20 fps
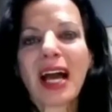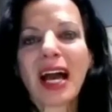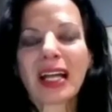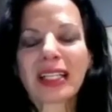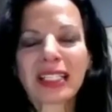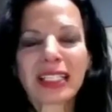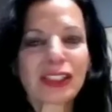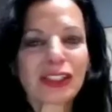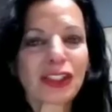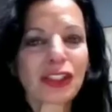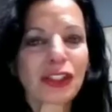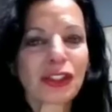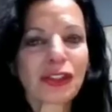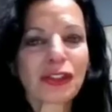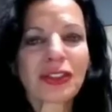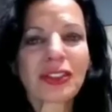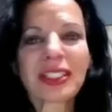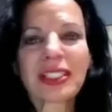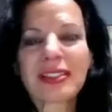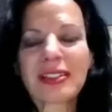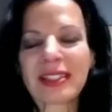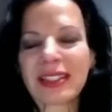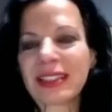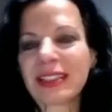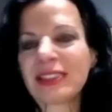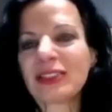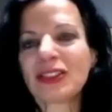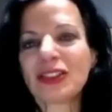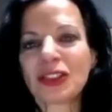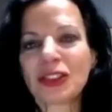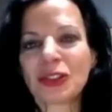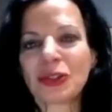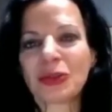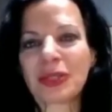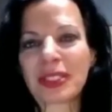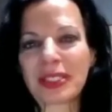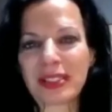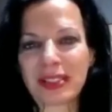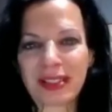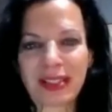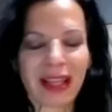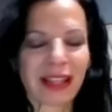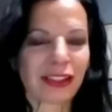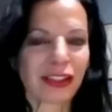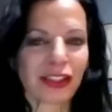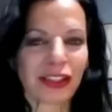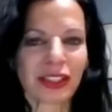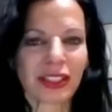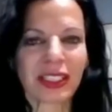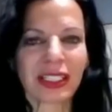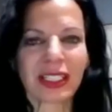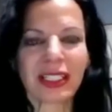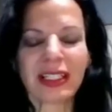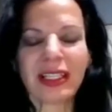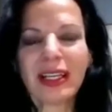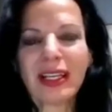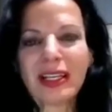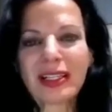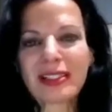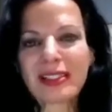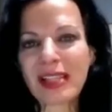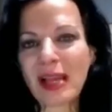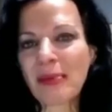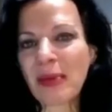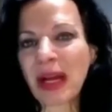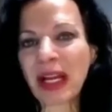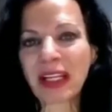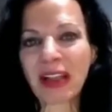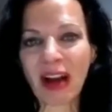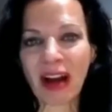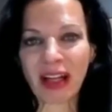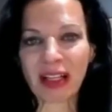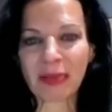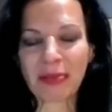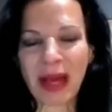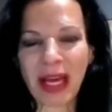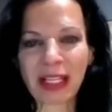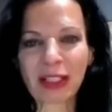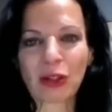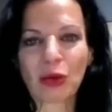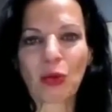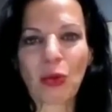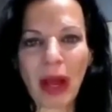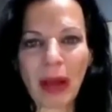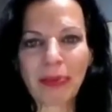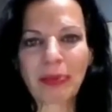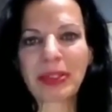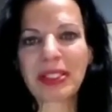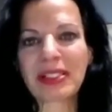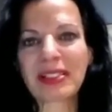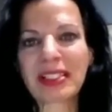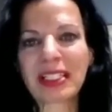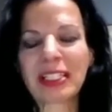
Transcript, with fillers: uh, can turn these into essentially semi-automatic weapons,